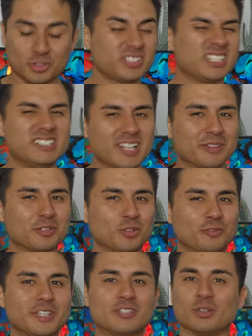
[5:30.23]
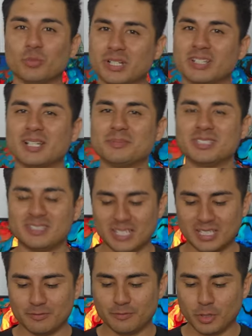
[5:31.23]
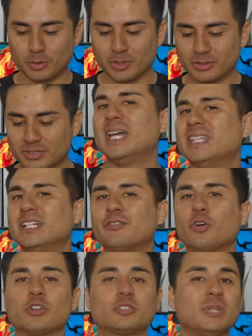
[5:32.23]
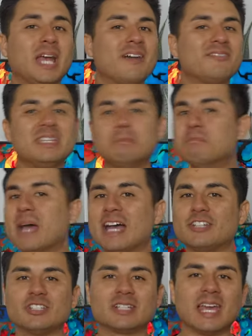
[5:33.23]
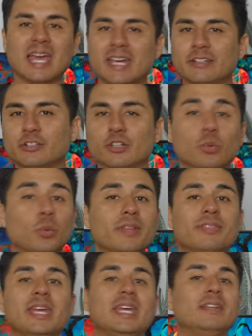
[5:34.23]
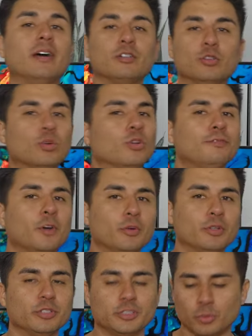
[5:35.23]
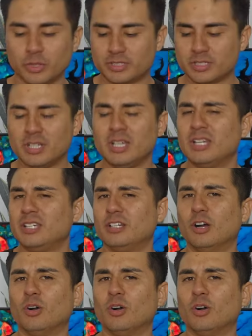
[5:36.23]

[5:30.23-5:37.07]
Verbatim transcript: So just another cool feature when it comes to taking photos. And then of course we have the magic editor within Google Photos, which, you